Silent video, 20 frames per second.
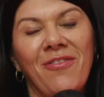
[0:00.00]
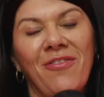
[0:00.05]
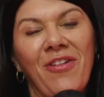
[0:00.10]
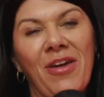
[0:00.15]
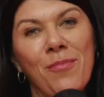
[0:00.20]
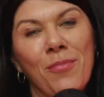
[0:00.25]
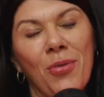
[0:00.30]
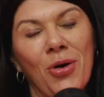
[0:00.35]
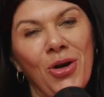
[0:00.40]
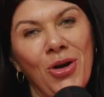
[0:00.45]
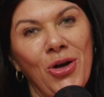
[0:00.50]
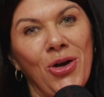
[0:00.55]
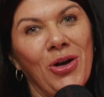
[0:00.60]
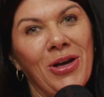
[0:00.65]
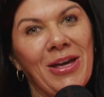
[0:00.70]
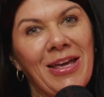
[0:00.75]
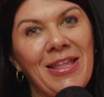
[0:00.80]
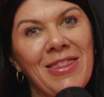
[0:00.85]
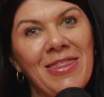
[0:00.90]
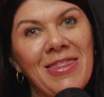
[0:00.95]
Fempreneur.
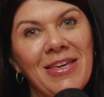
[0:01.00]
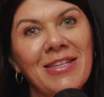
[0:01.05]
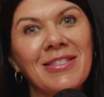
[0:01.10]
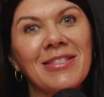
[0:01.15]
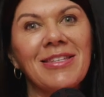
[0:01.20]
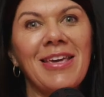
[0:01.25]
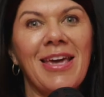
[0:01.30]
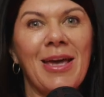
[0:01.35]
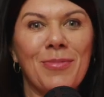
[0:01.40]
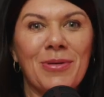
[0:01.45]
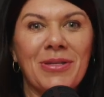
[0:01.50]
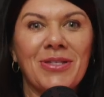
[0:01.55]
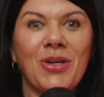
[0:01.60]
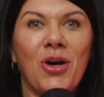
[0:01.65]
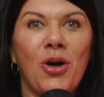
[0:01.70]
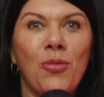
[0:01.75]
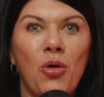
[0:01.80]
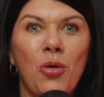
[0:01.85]
In this episode,